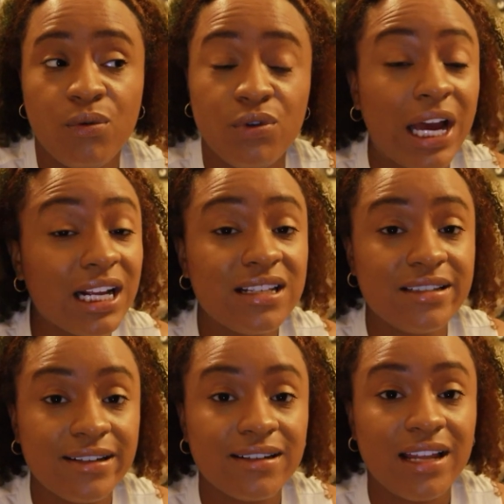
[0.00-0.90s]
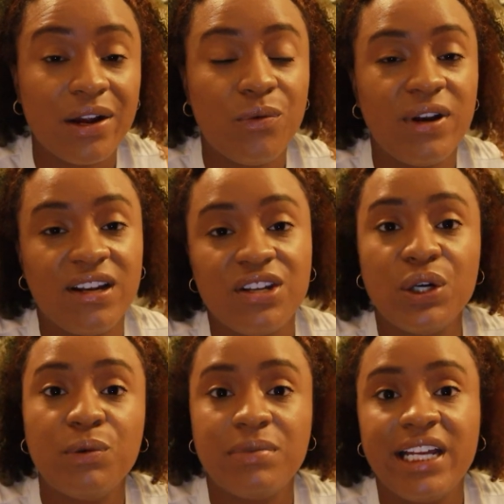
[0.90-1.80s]
you got to consider like what an
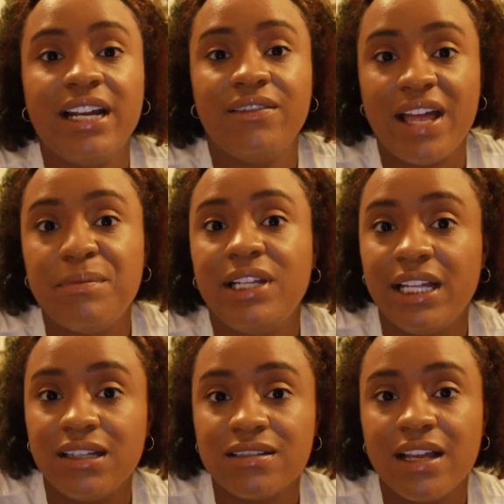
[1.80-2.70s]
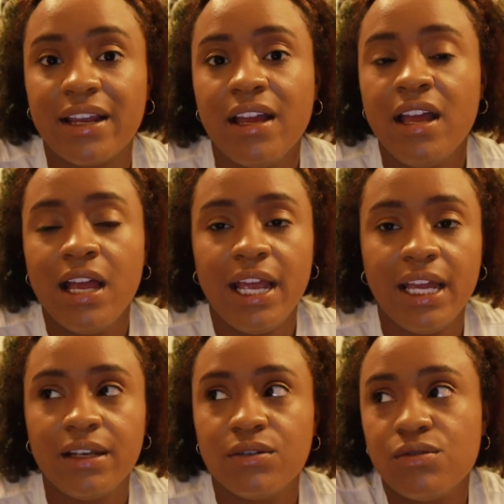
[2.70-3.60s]
adult plant of that plant looks like.
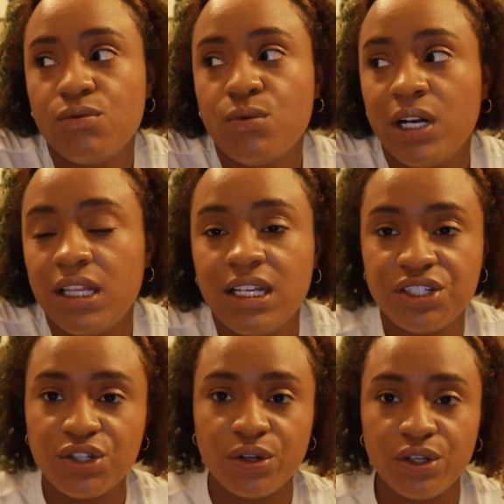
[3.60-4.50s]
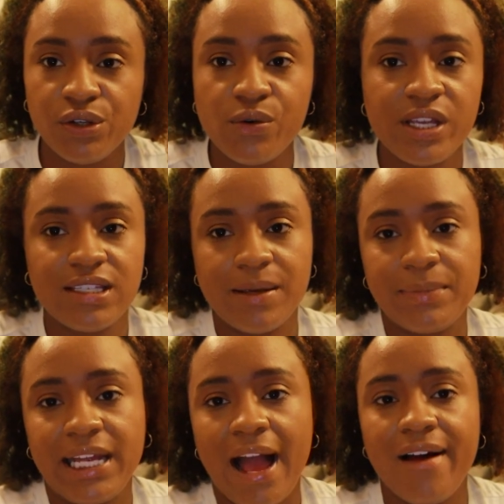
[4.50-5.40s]
And one of the things you could do is
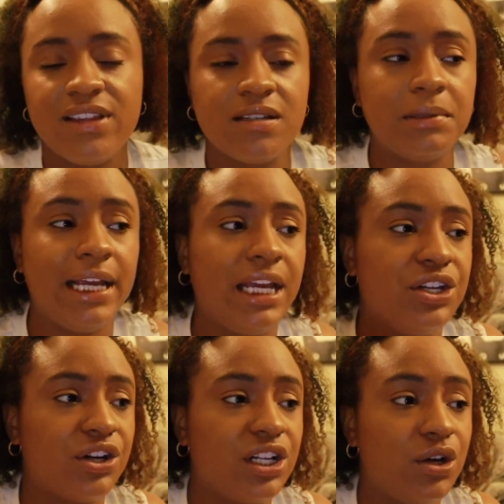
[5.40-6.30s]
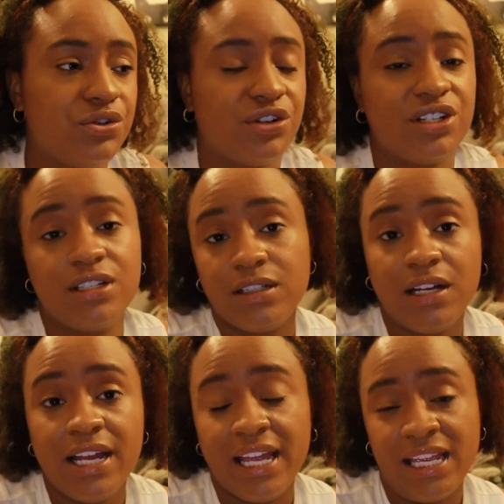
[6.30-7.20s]
simply have this plant in your enclosure
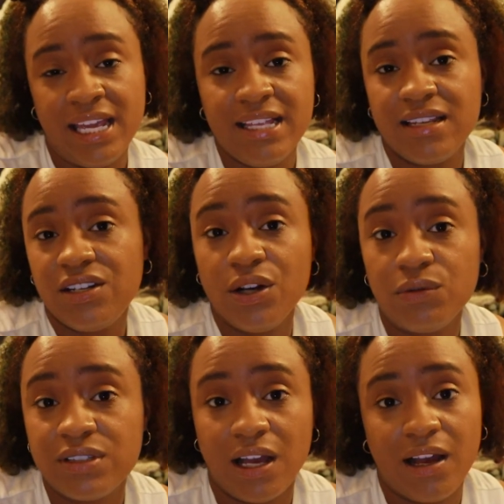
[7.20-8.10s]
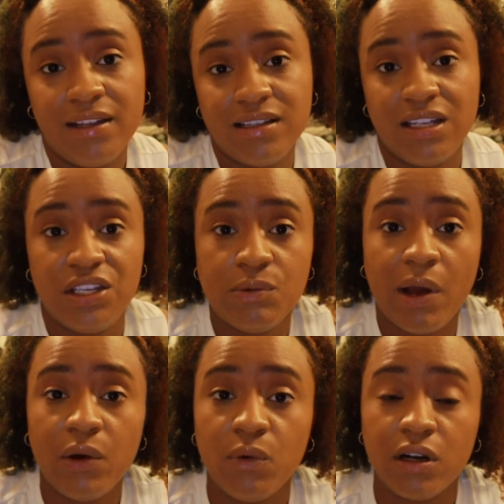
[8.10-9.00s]
until it gets adult size. And then you
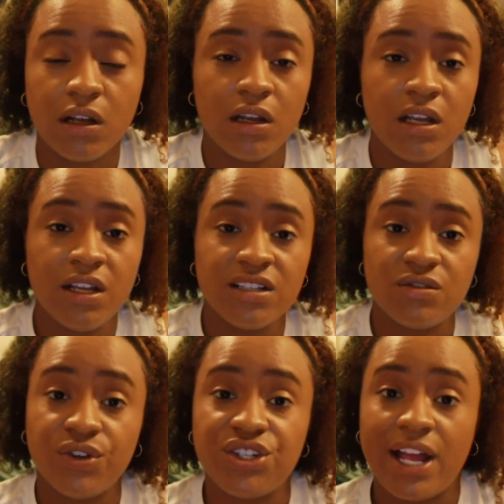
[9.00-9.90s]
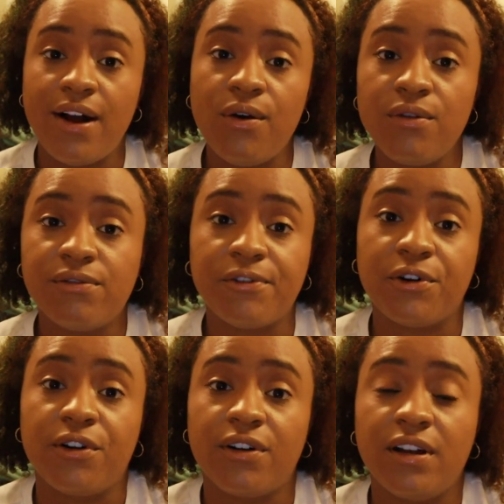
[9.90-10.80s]
might want to switch it out
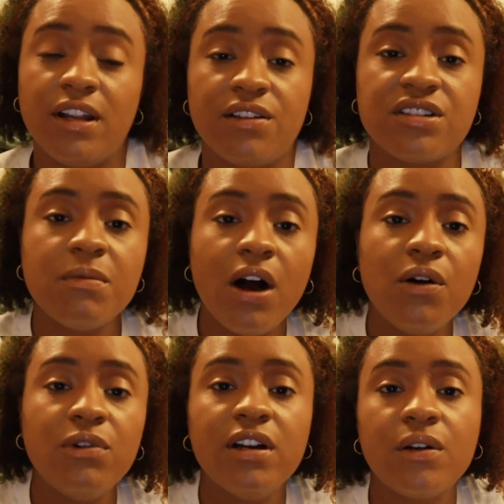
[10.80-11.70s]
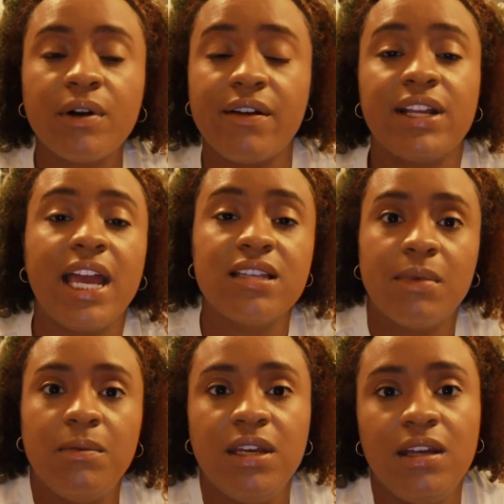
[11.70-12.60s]
for another small one or whatever the case
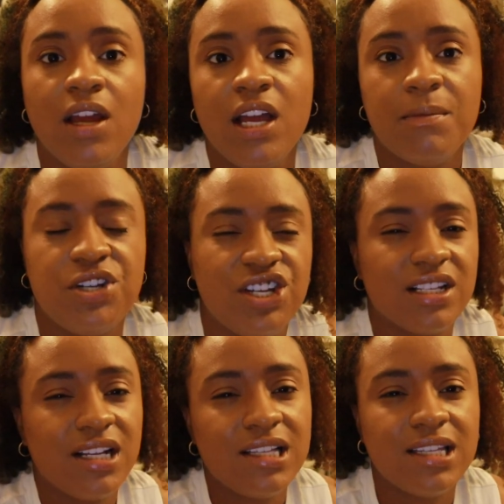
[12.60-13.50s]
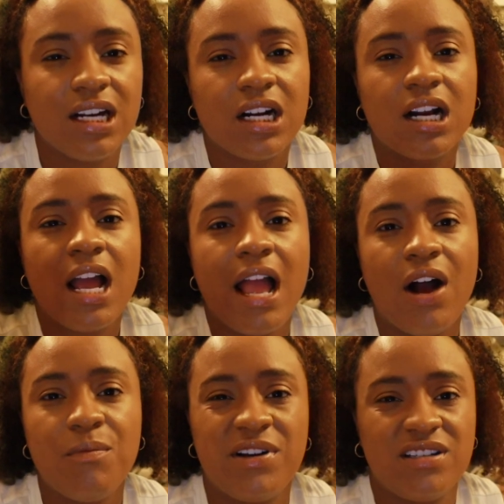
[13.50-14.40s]
may be. But just consider
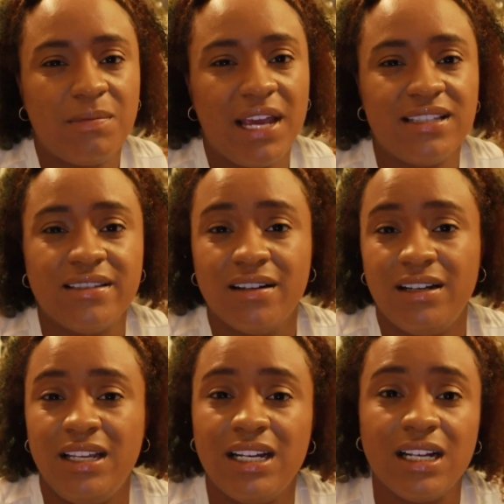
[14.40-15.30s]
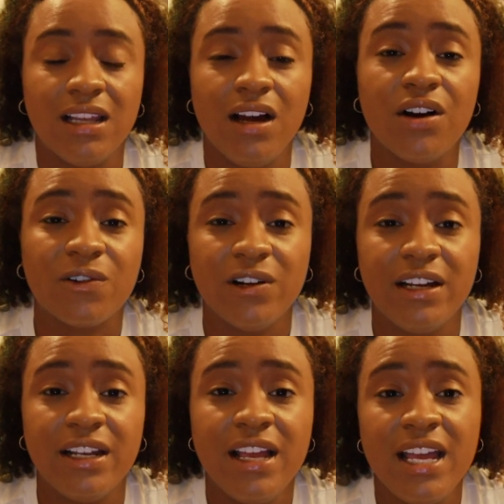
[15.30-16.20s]
how much space it's going to need in the long
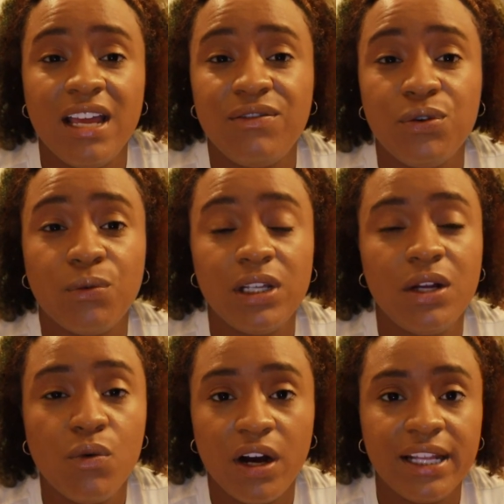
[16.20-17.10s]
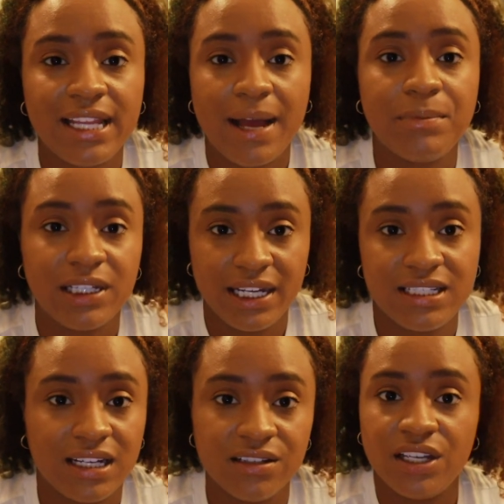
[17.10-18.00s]
run if you really want that
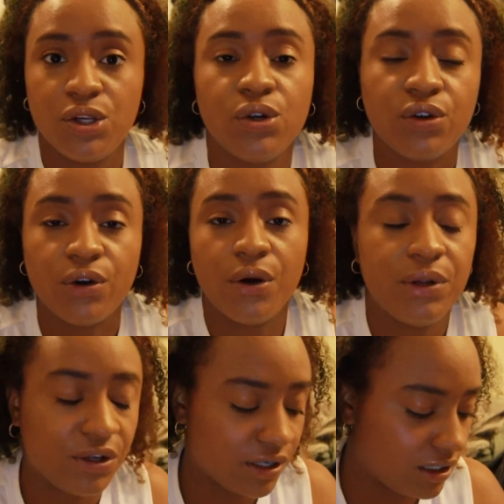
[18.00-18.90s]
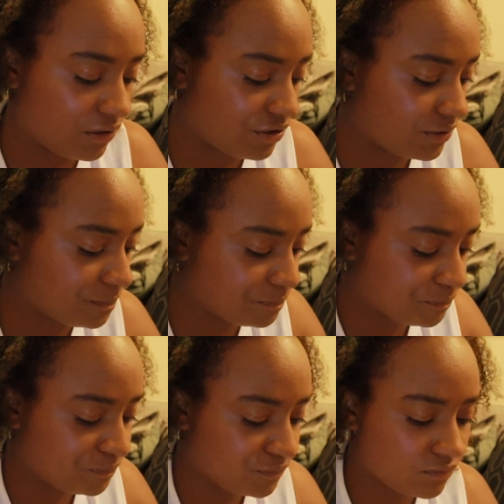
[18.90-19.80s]
plant to continue to grow in your enclosure.
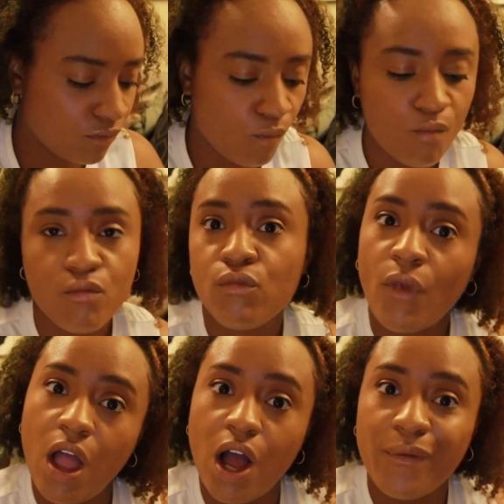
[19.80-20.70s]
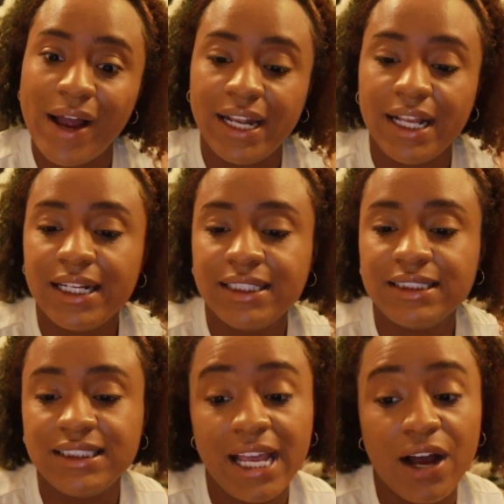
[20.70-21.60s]
Alrighty,
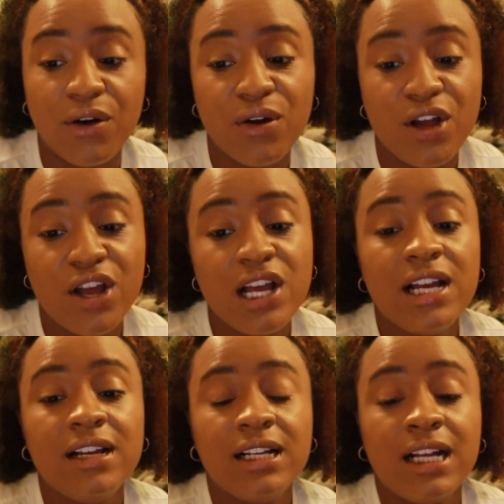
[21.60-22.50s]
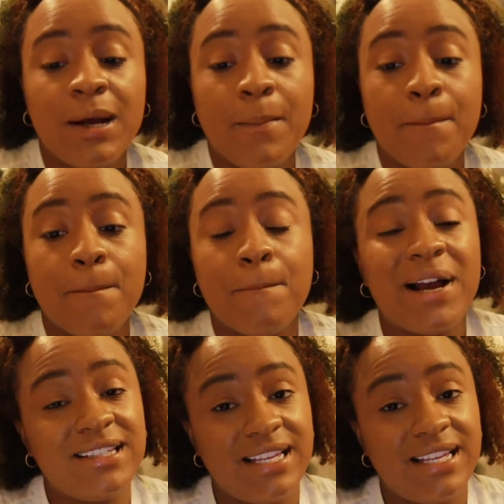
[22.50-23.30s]
now my